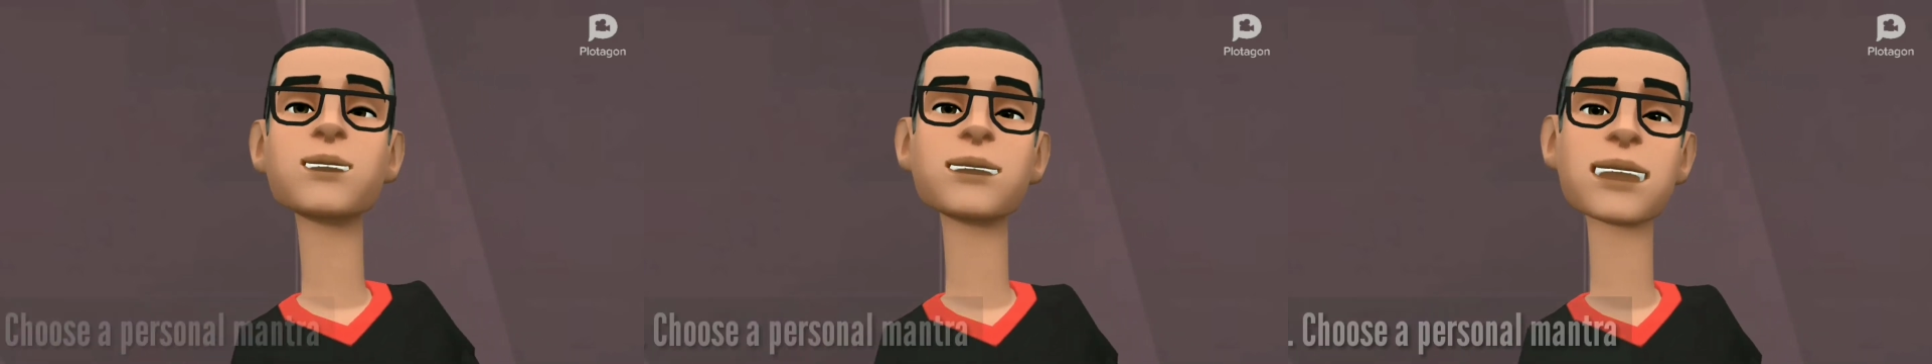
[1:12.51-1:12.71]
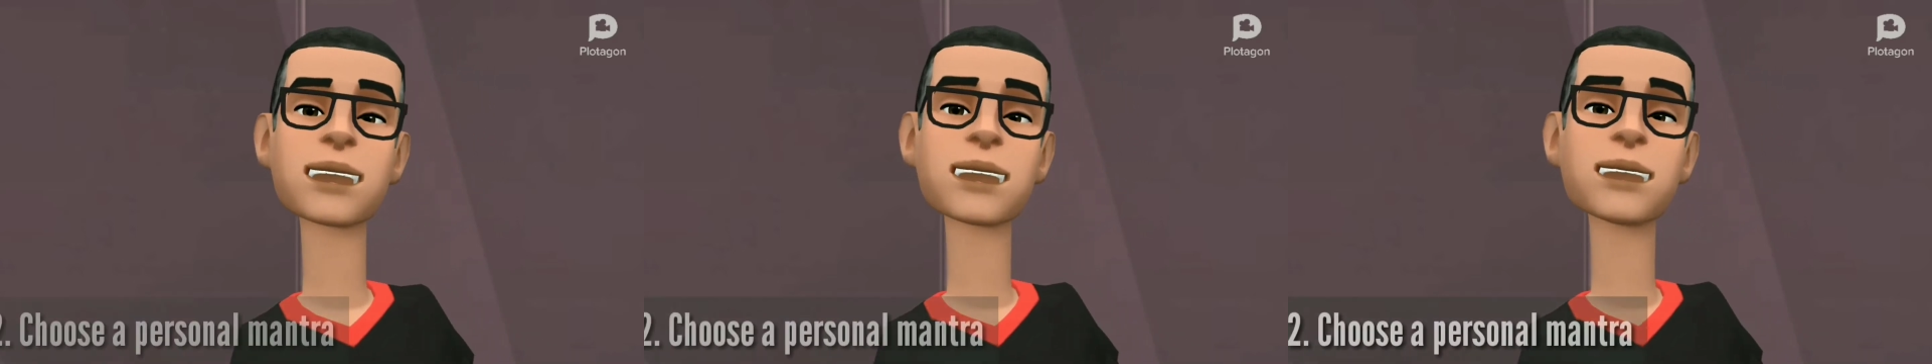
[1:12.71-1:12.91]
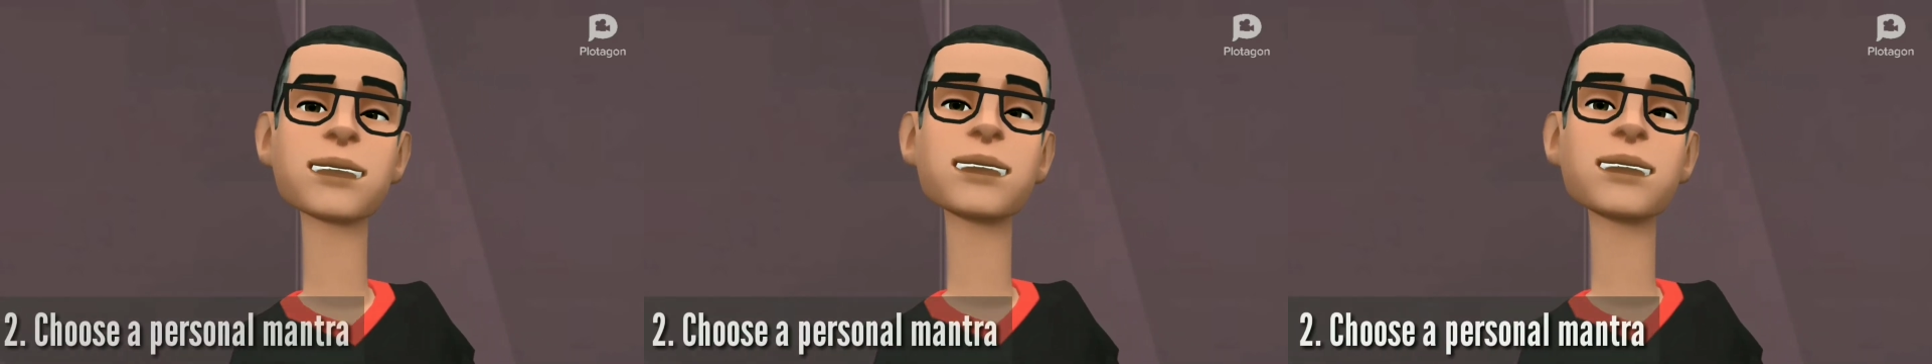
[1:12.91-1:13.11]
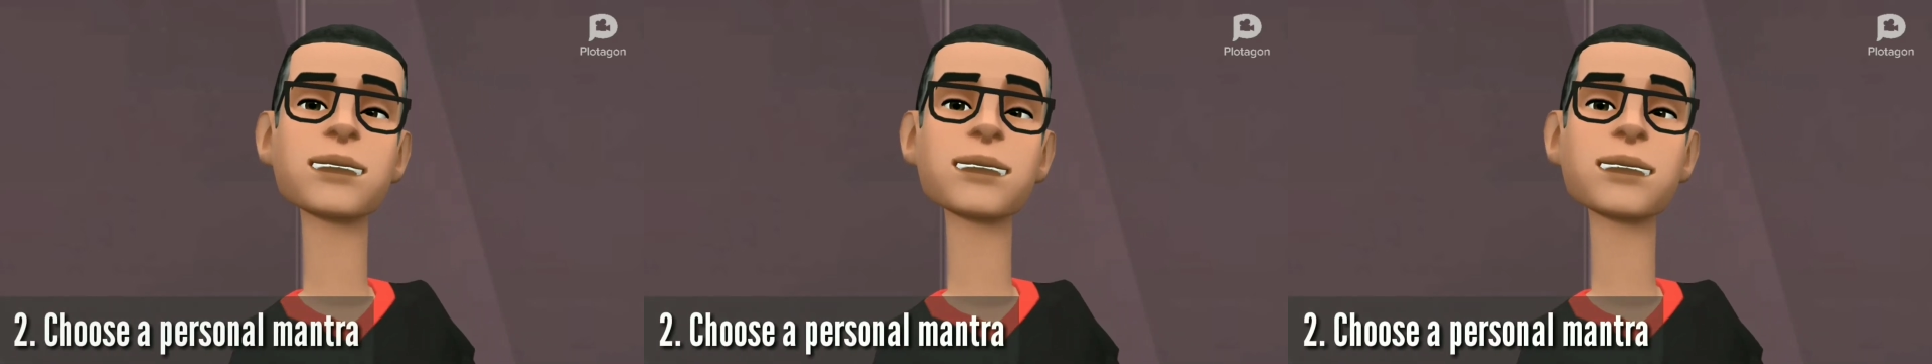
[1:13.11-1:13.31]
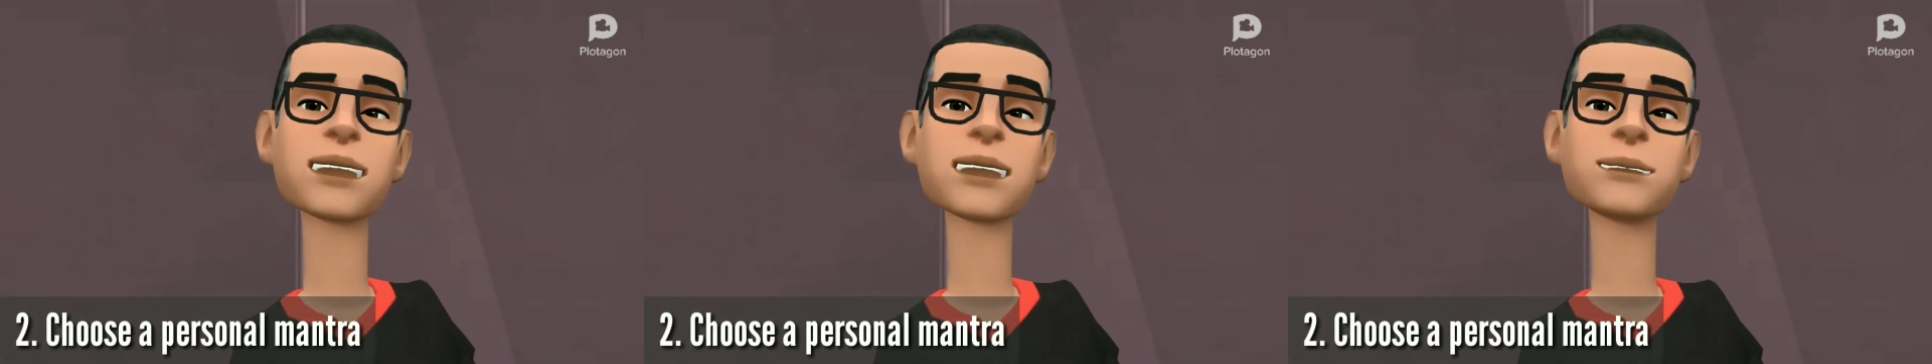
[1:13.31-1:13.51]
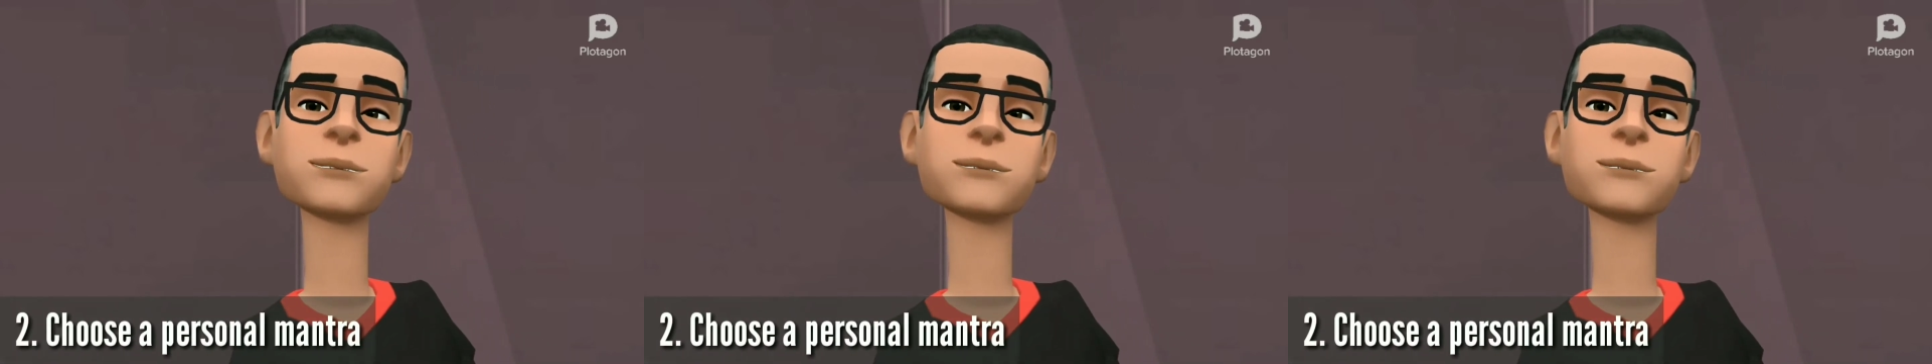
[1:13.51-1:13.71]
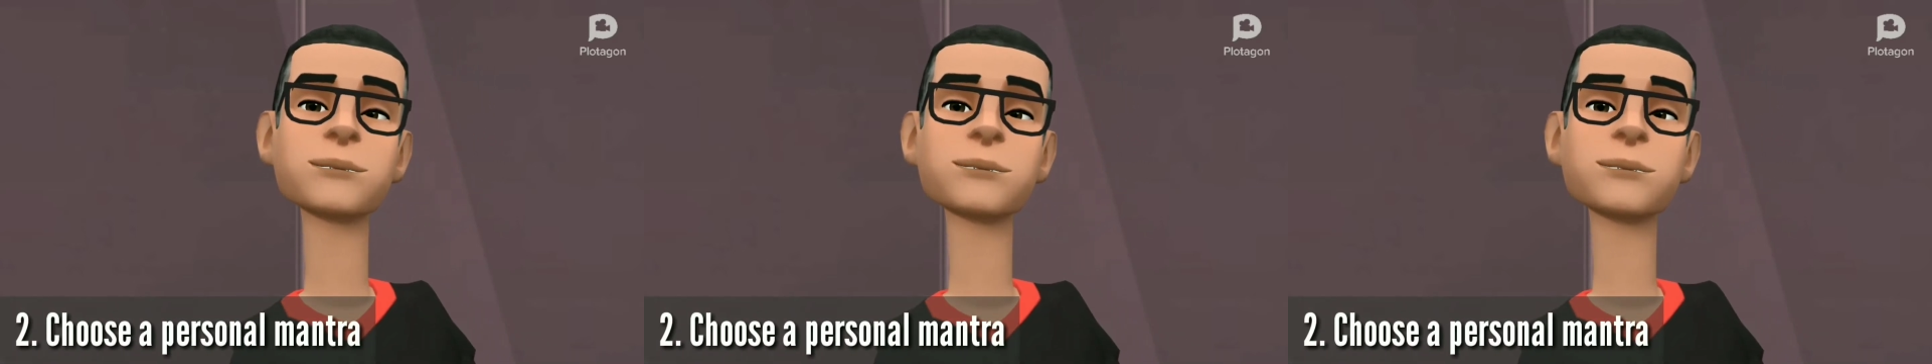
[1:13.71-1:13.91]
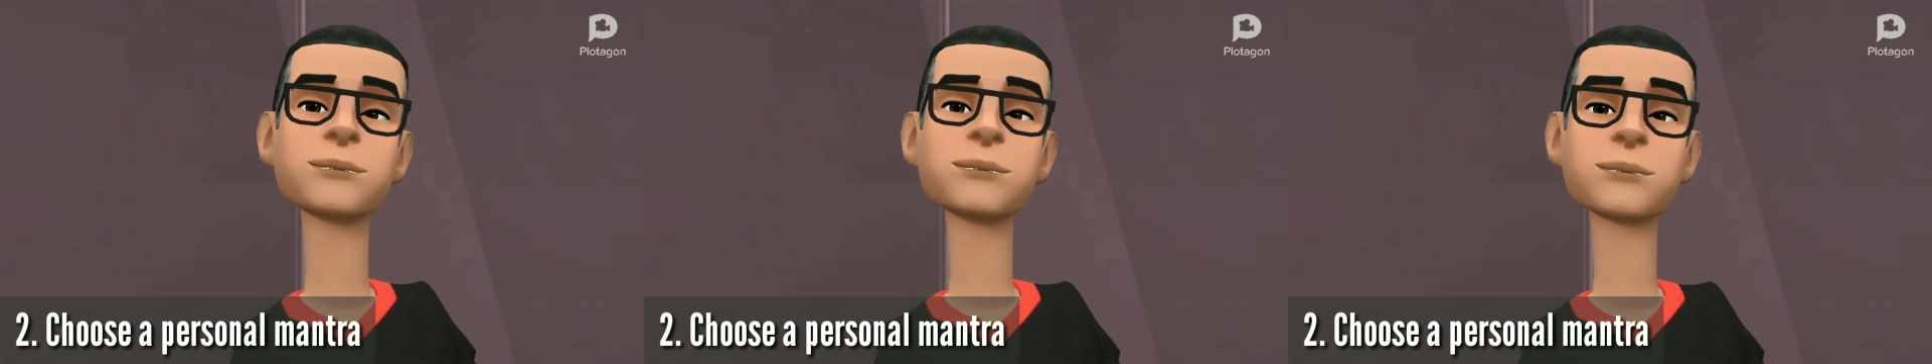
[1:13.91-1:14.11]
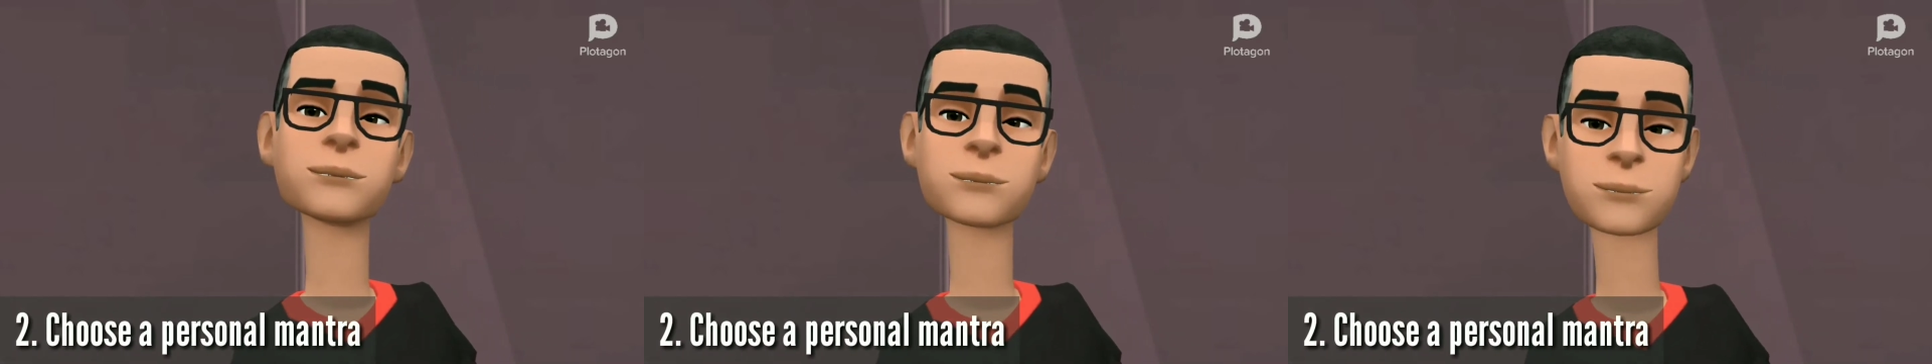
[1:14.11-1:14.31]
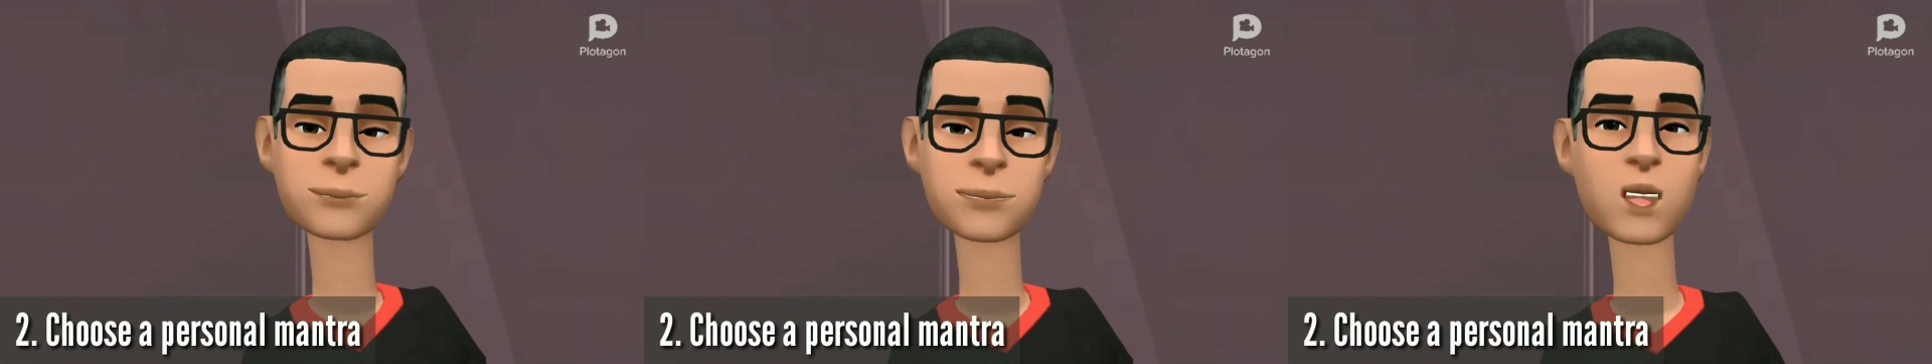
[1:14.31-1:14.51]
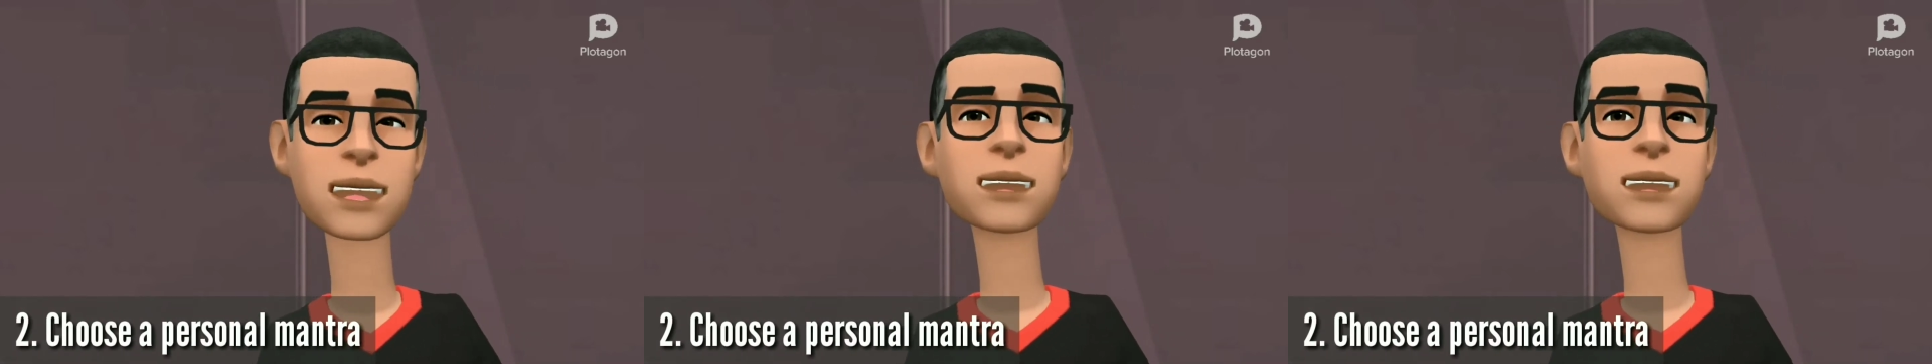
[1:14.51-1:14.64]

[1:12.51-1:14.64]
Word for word: personal tagline.